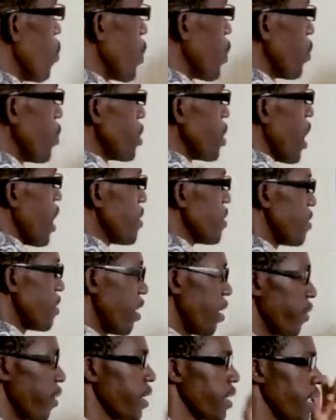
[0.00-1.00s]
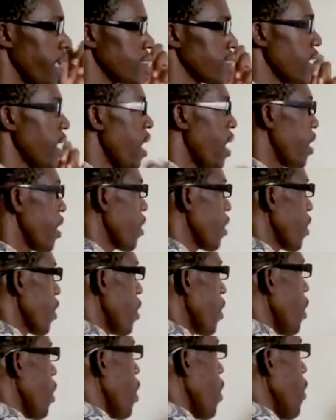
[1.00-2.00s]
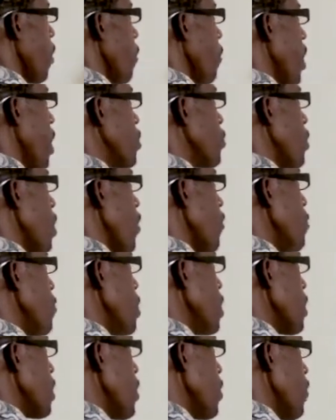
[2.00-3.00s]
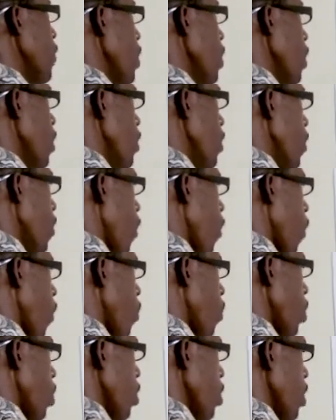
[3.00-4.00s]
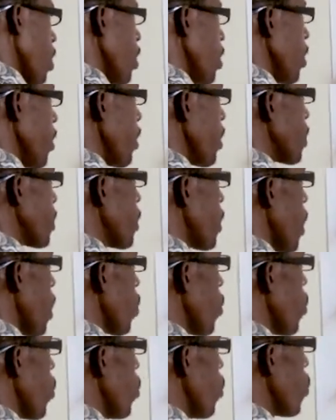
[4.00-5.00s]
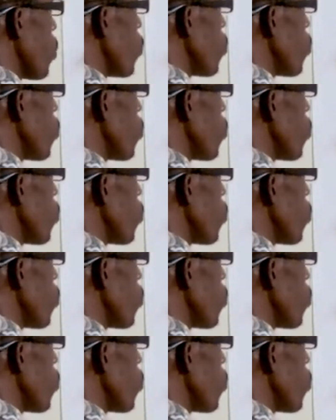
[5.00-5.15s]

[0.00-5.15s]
we know it has a radius r, but we have been given a rectangle